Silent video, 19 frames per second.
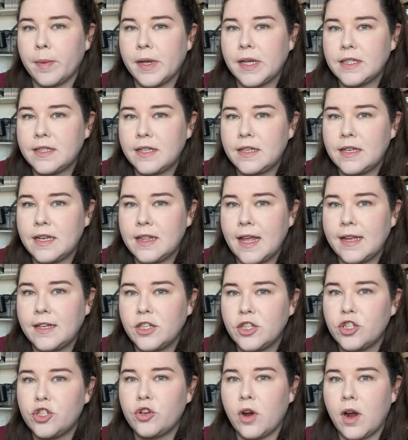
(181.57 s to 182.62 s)
because did they
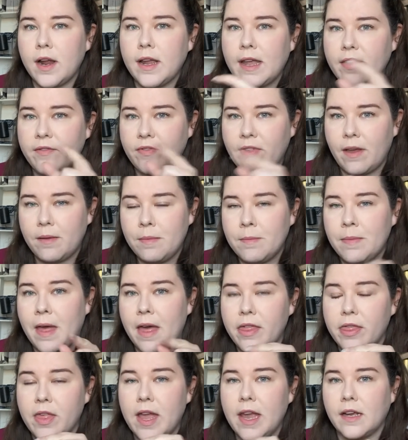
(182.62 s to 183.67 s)
just try and give them
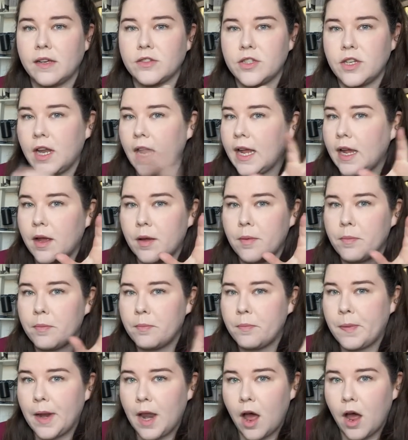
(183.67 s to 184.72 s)
that thing to, like,
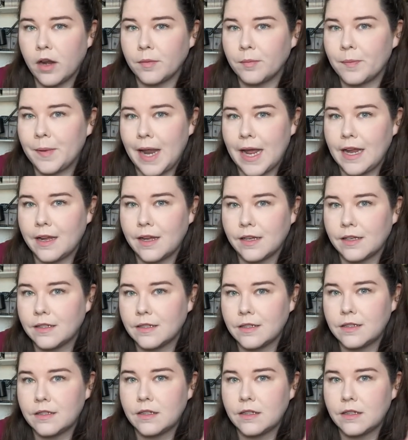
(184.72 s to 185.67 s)
plant Blake as